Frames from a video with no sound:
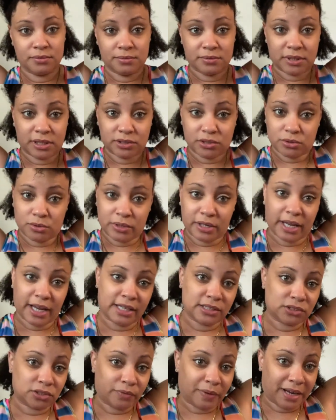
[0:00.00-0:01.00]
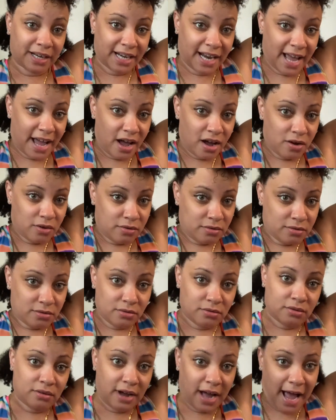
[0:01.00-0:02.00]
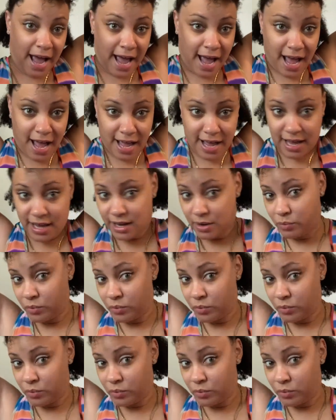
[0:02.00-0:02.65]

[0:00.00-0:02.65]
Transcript: That's okay. So right now, it